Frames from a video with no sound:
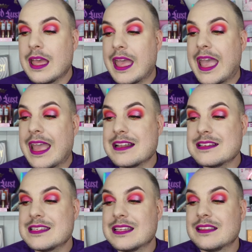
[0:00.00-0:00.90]

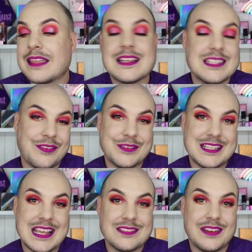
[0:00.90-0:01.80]
And that is it for
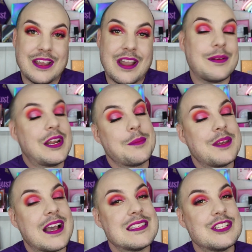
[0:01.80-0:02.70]
today's video. I really hope you
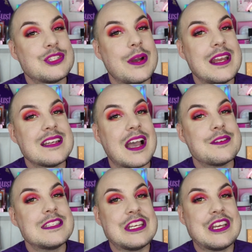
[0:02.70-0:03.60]
guys enjoyed. I
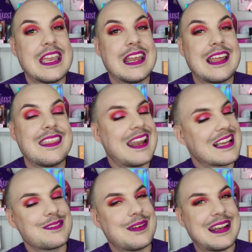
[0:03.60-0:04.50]
will see you in the
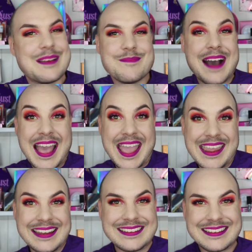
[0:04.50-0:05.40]
next one. Bye.